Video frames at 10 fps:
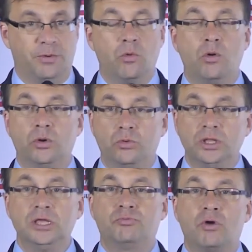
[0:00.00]
but what we're
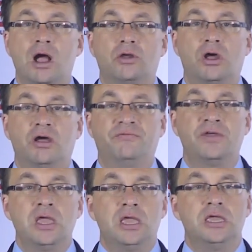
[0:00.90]
really proud of
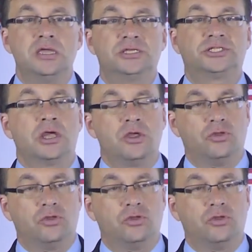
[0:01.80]
is